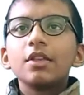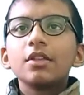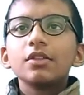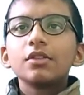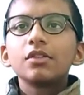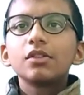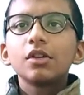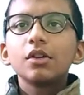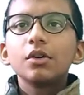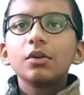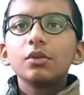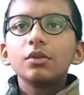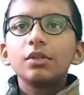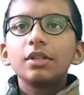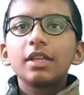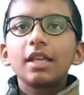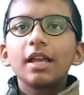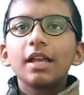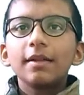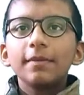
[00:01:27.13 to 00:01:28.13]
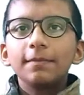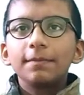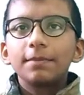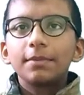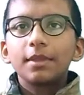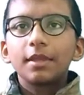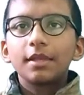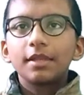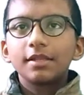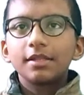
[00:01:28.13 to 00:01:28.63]
So yeah,
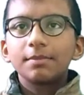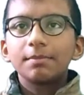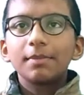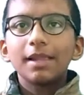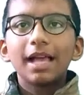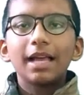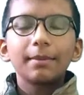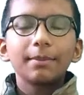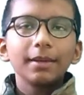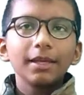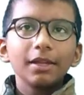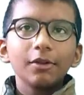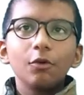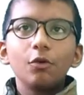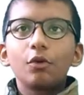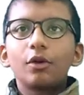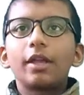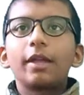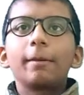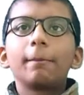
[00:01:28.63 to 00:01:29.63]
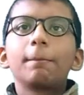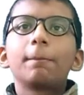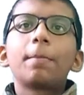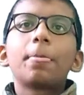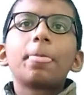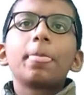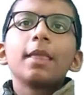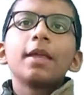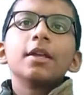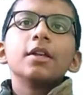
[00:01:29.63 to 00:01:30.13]
yes, black pen. Okay,
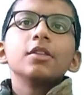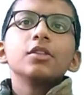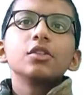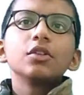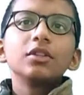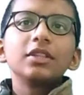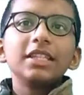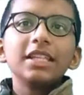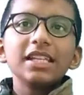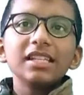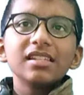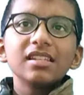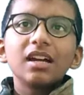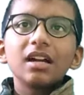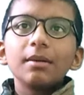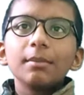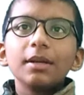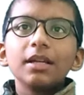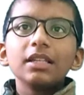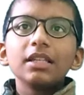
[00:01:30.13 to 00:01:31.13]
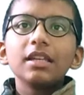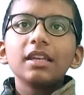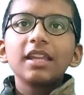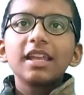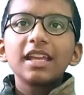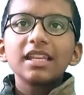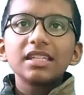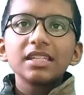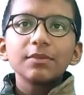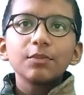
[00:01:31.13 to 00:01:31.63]
so these are the
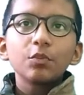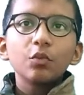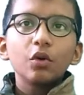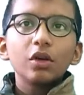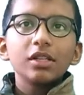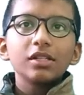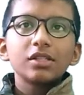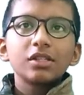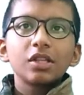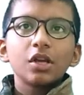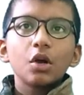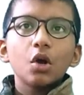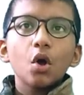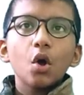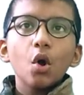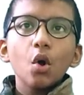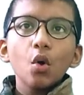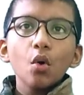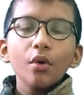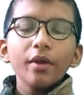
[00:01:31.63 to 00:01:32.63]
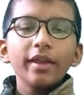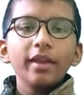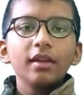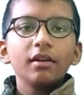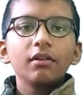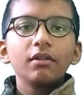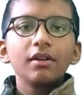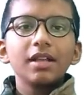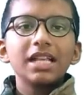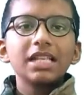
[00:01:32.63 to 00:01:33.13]
negative points. The O
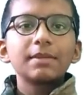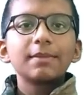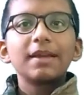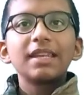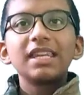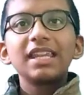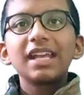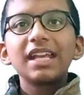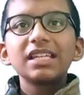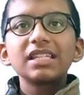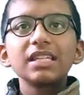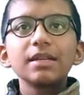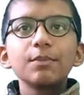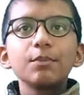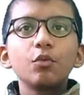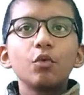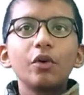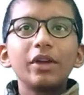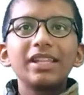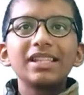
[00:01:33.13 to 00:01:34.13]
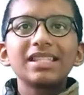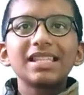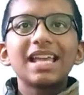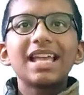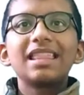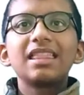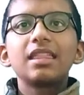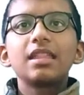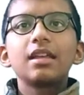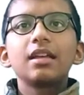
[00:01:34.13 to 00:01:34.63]
here is my negative points,
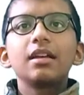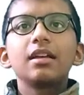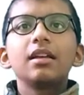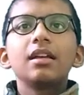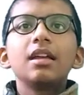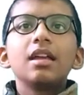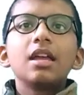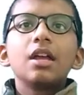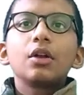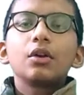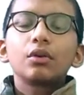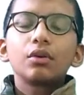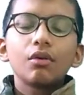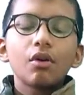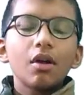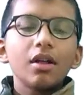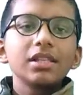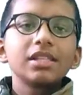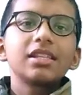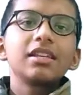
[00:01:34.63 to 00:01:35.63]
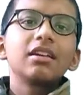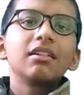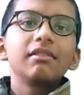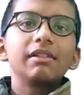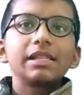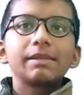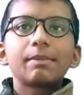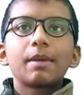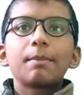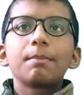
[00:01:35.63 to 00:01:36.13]
and the cross here
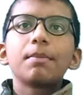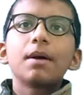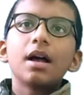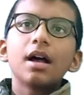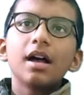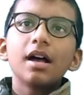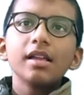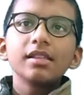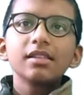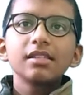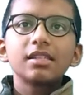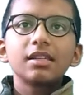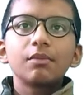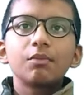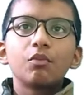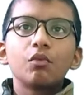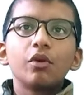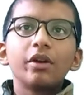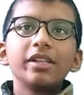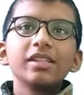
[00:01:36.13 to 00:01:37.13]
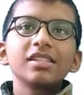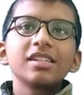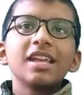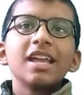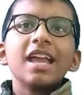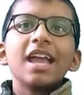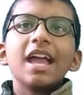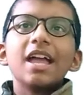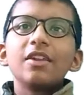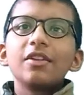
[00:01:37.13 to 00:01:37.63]
is my positive points.
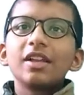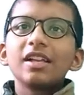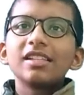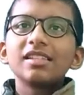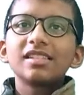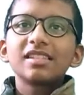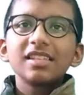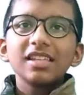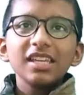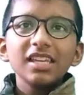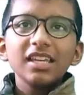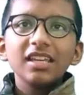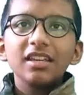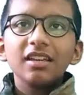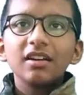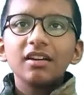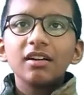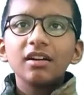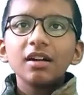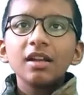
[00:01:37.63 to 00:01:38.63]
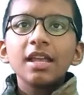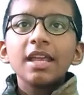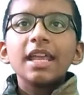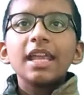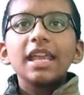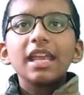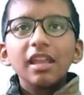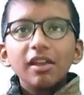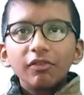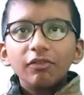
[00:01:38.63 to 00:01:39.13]
And you can see here,
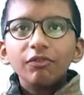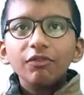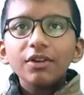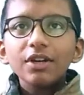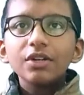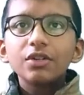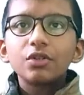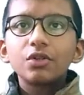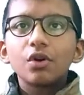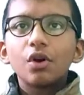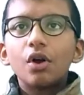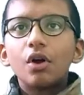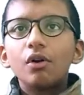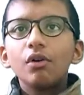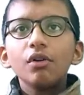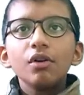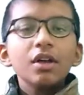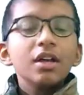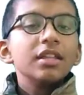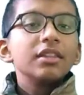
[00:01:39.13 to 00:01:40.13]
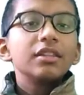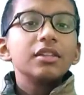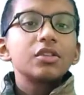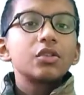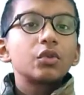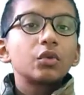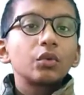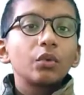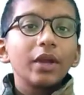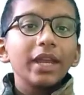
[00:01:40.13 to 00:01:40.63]
if we draw the
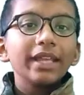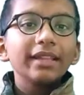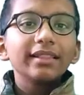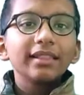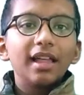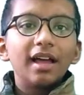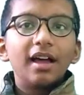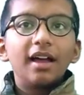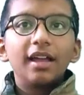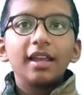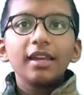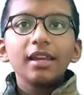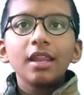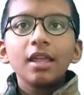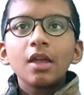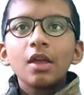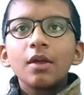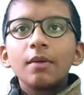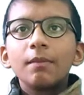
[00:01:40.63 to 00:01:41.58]
straight line,